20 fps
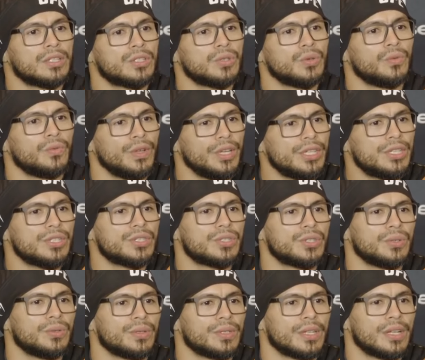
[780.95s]
to reach
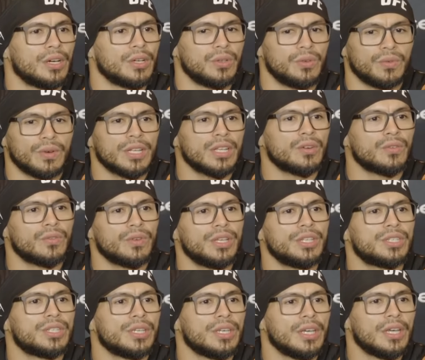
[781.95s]
to, you know. You want to
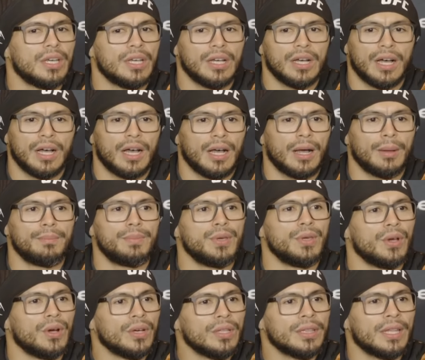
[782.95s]
reach
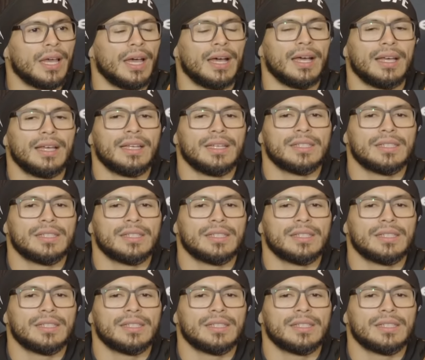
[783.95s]
beyond that.